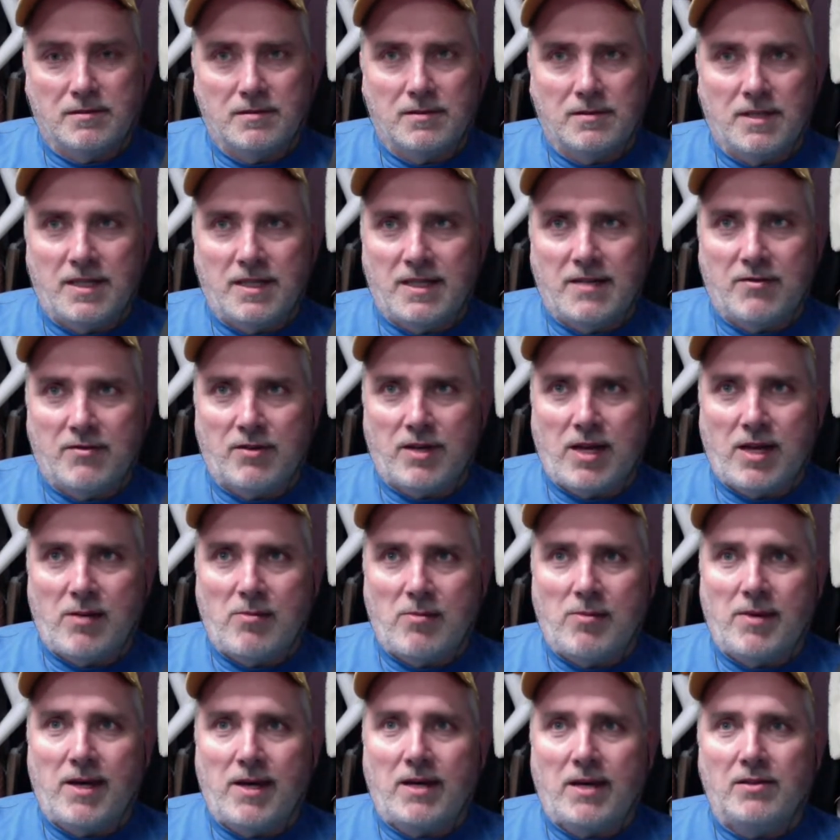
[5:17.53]
it never
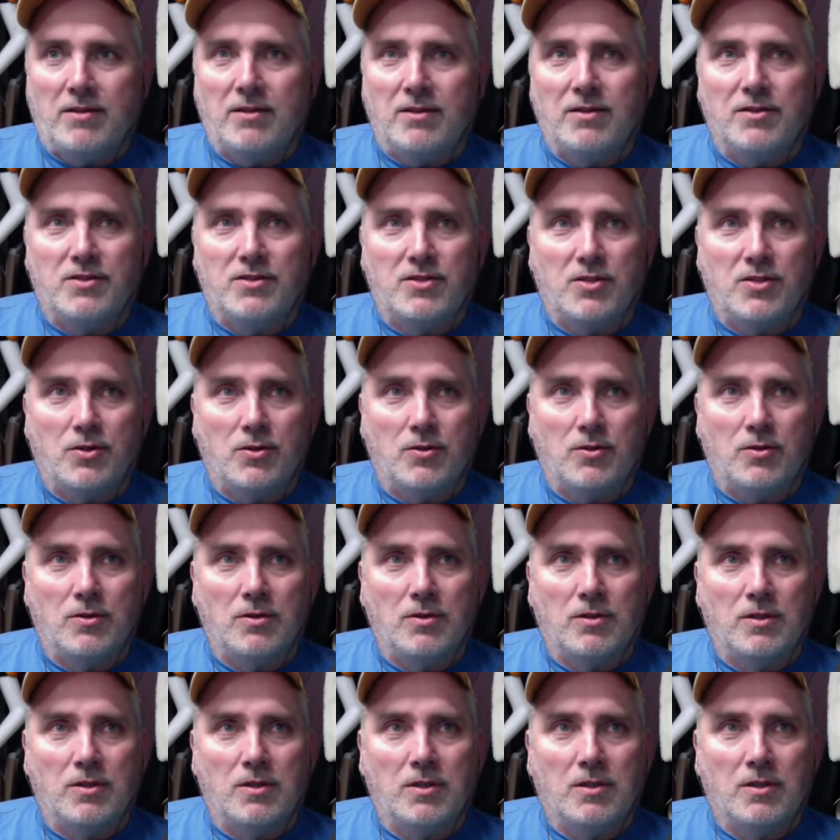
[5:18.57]
came about. So
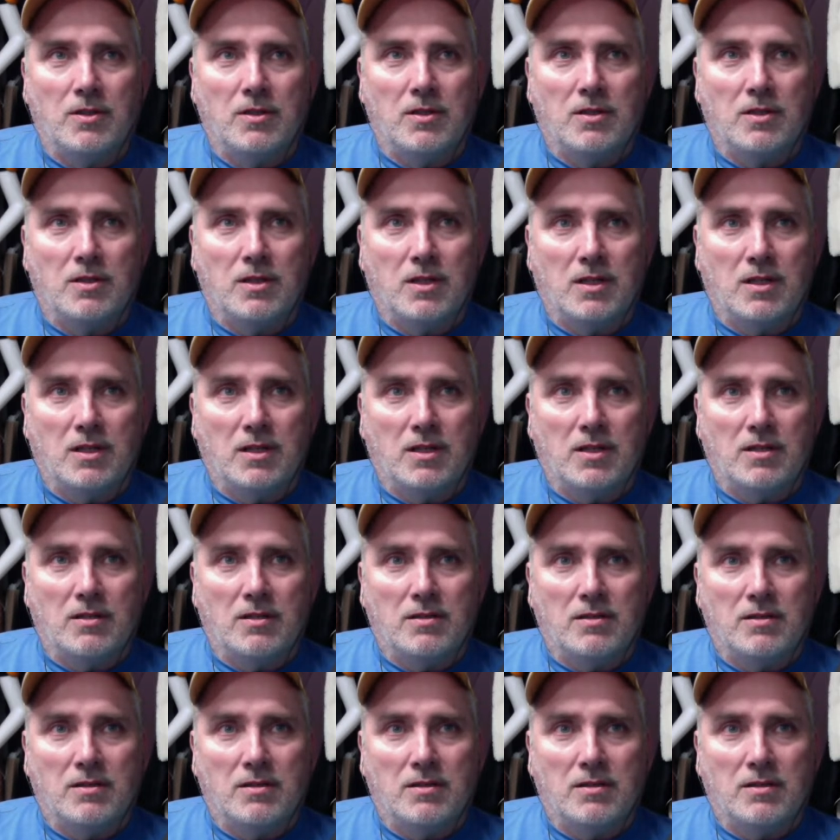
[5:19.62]
uh,